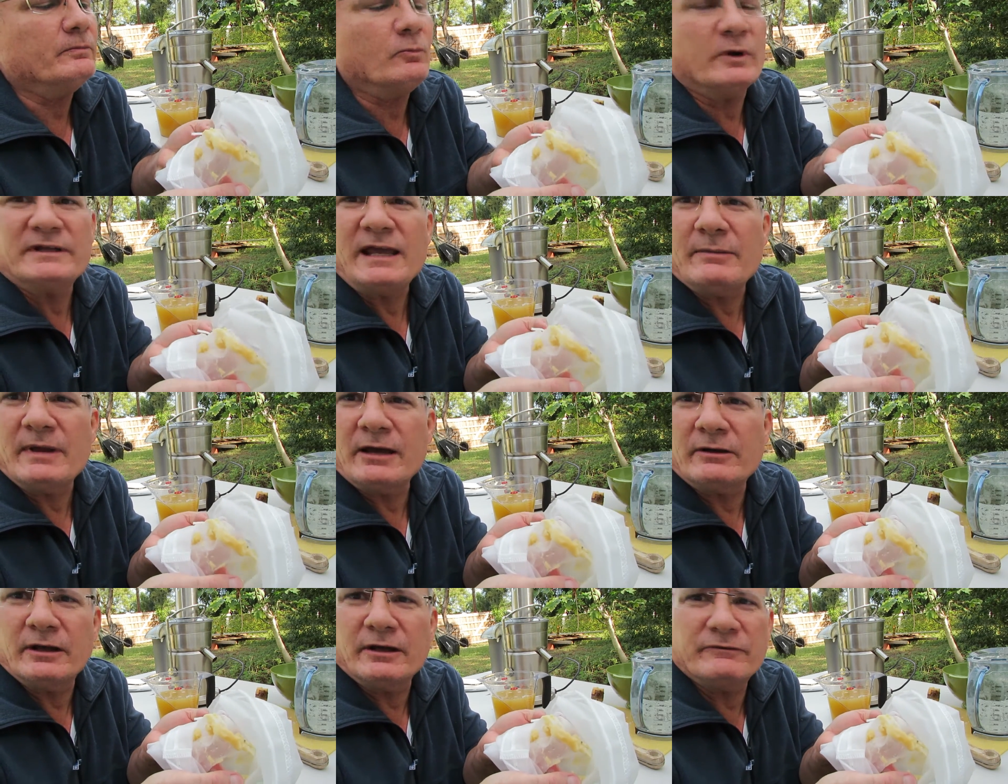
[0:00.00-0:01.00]
what came
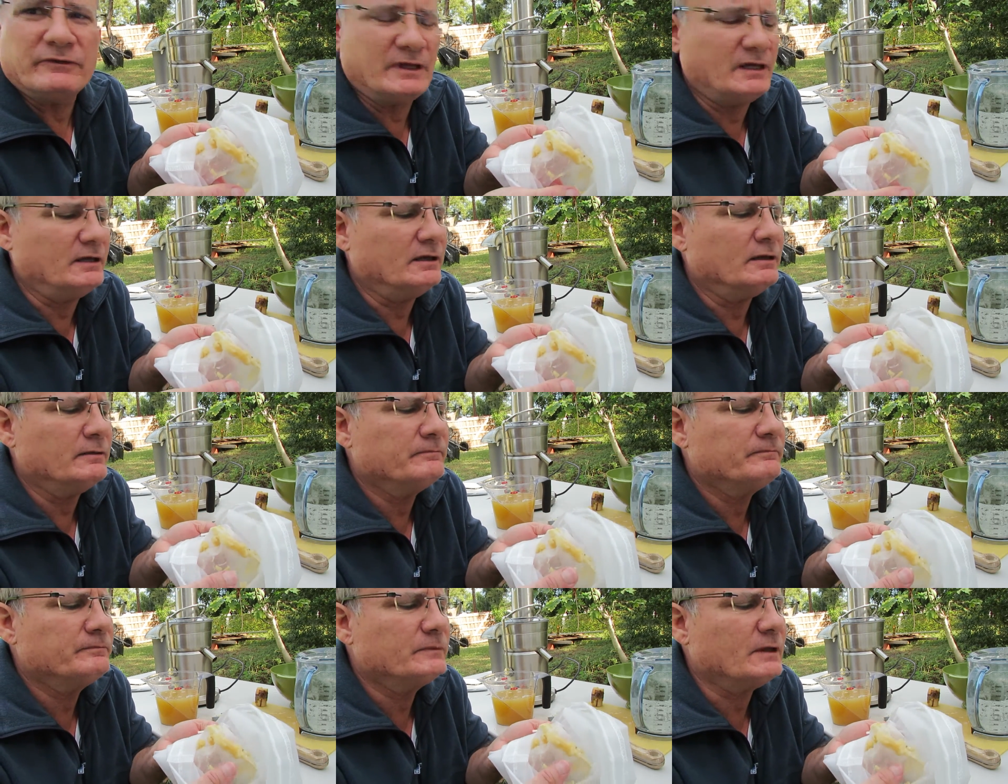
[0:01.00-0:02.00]
out of the
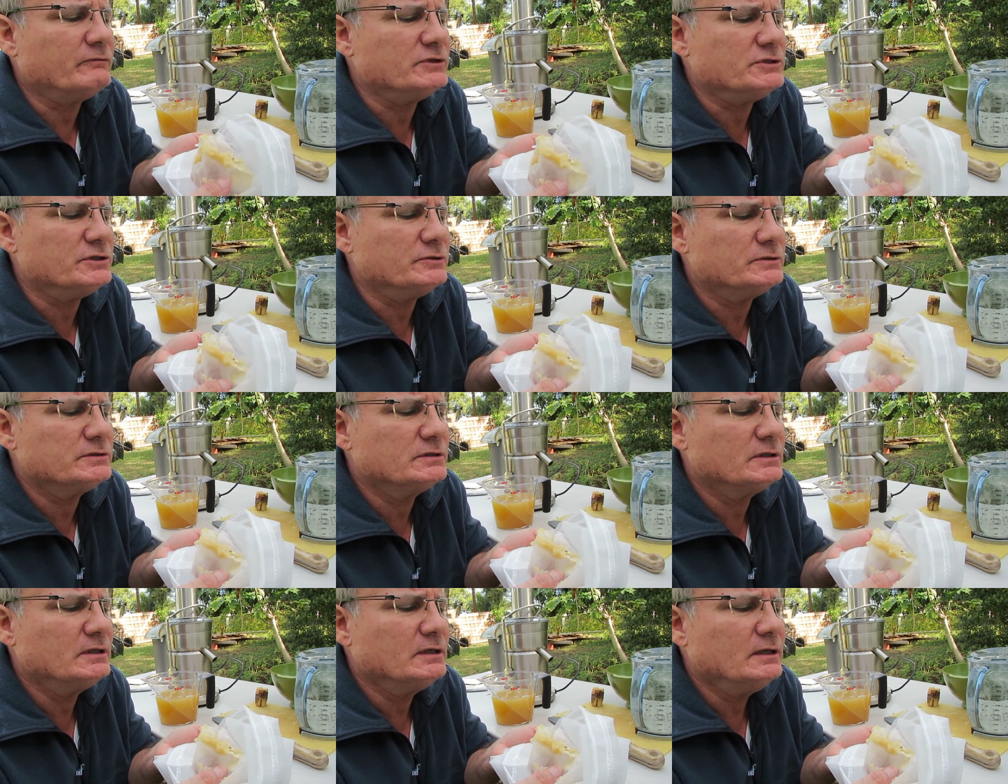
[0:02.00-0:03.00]
juice.
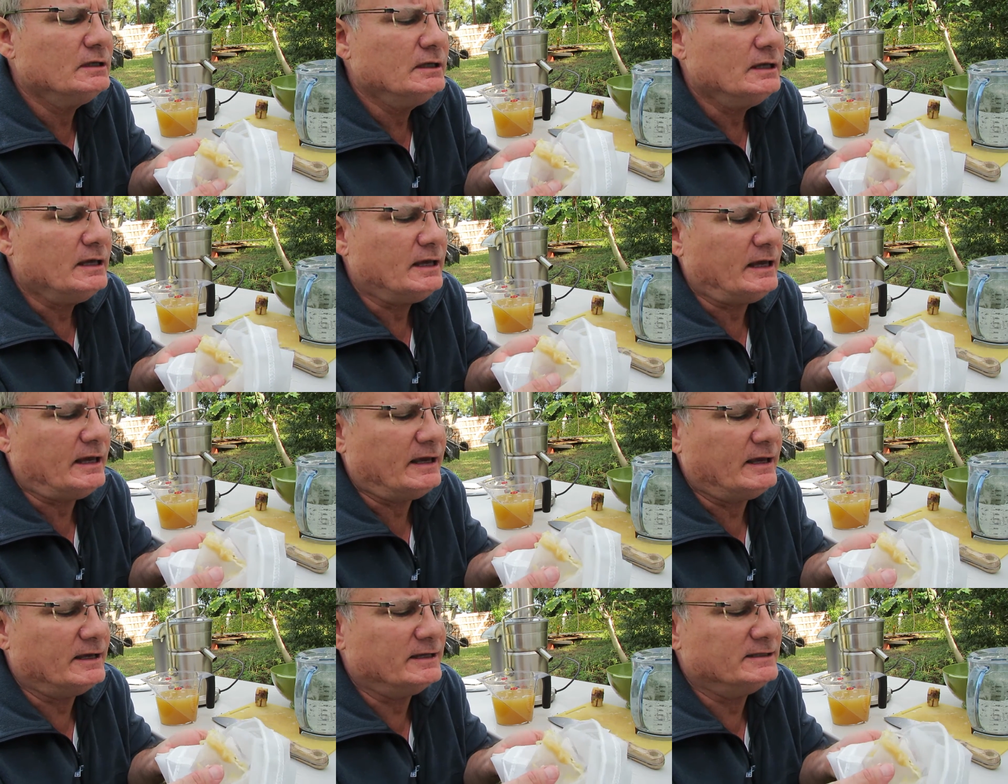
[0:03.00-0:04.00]

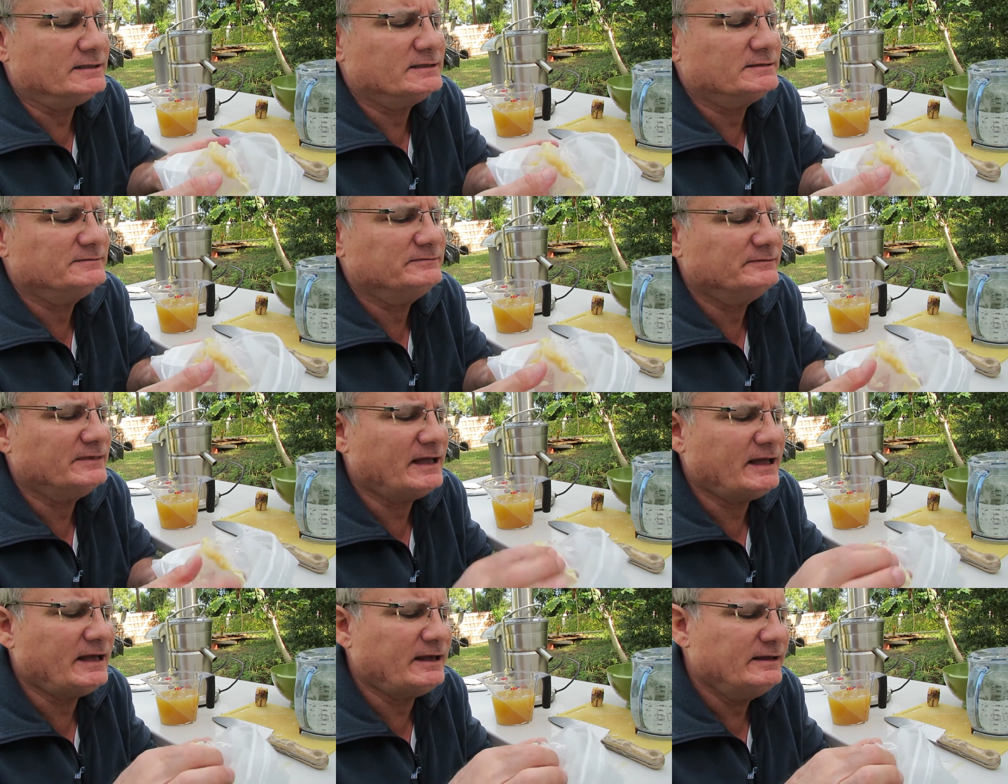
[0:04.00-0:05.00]
And
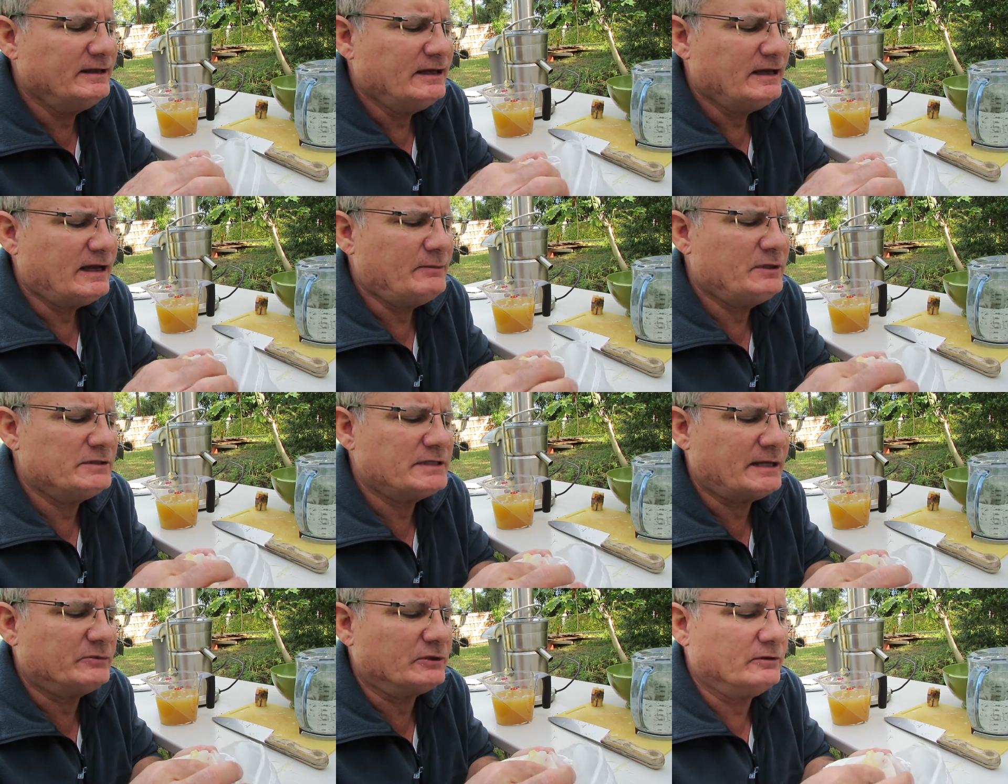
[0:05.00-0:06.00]
I'm a little
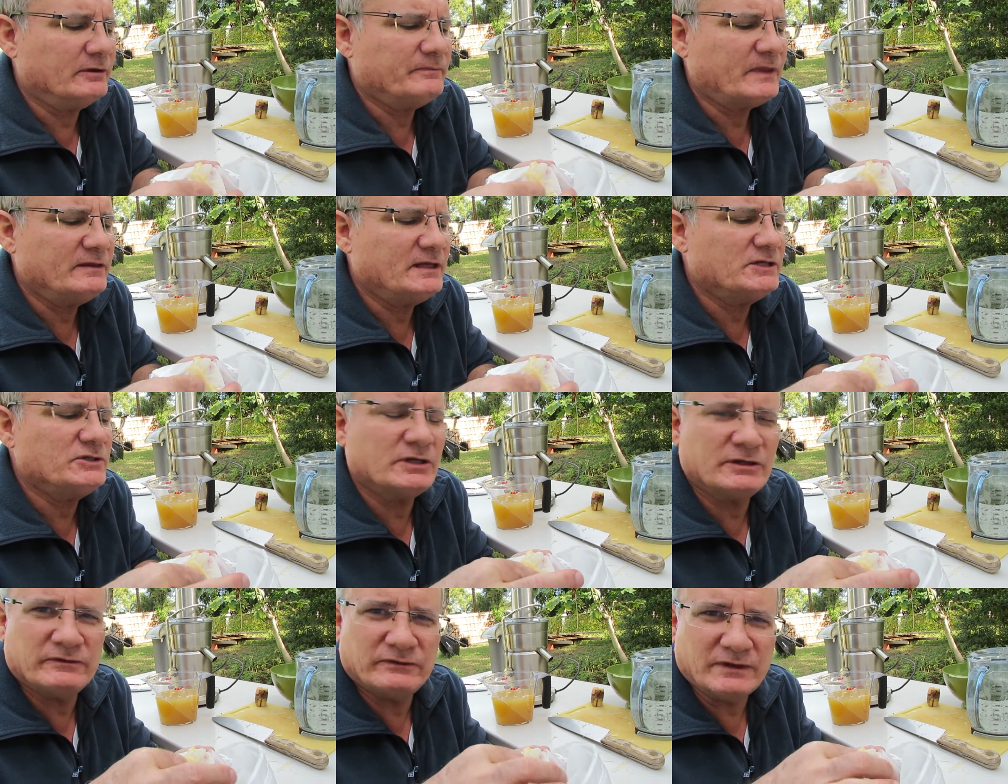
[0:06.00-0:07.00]
skeptical. I think it should
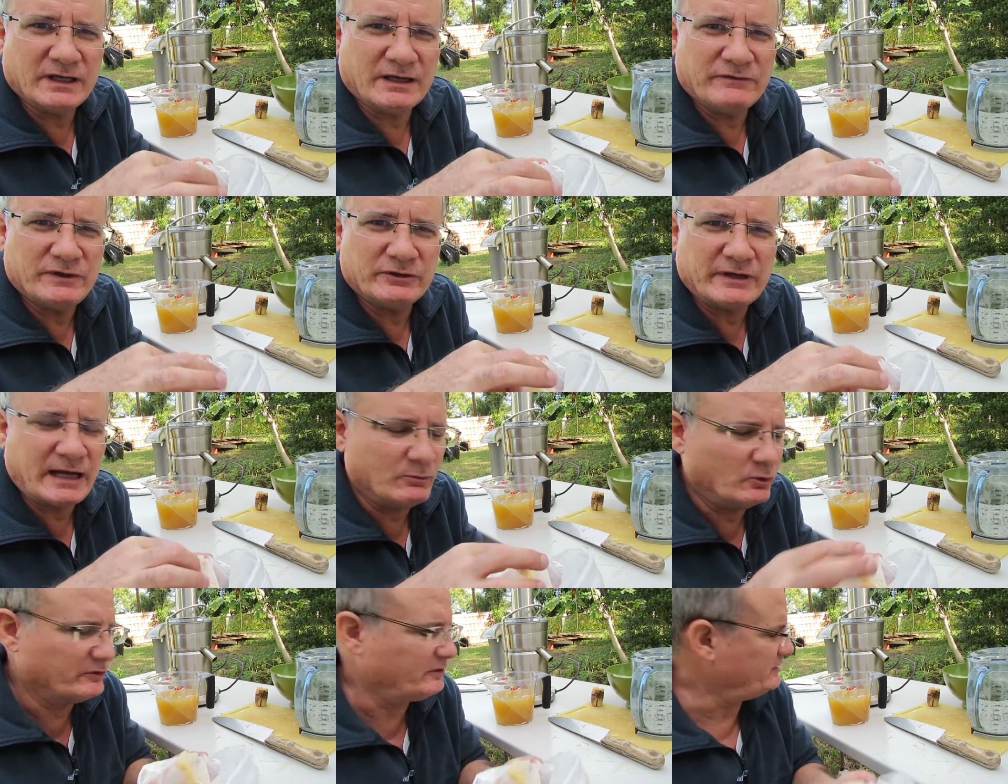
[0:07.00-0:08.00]
have filtered out
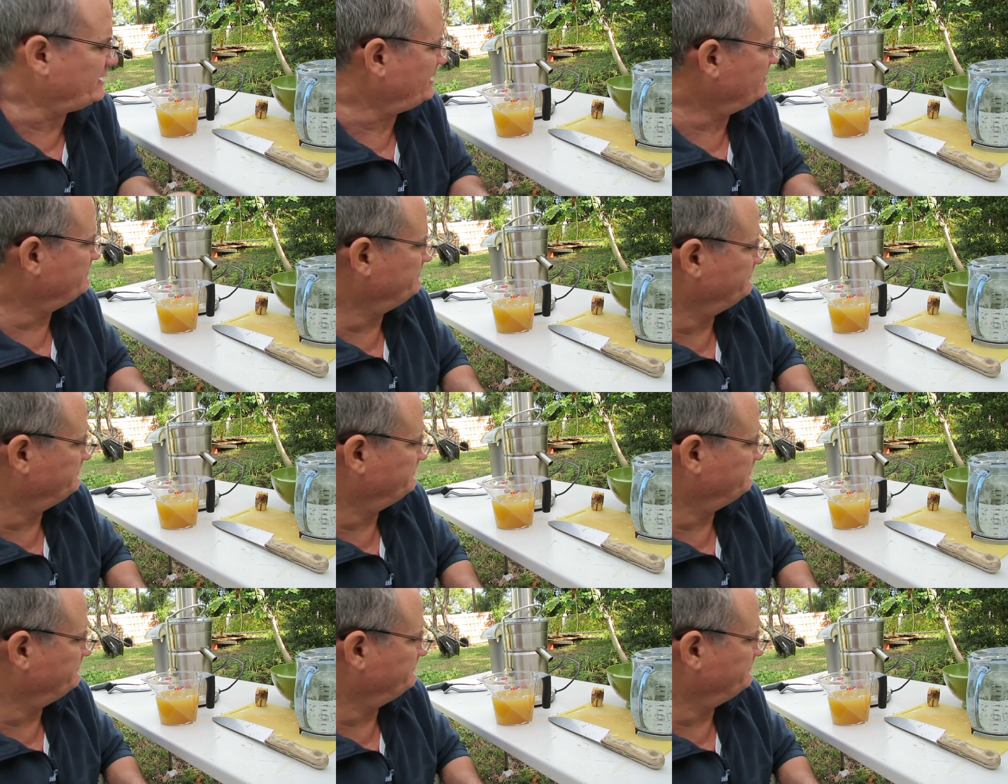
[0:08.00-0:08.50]
more than that.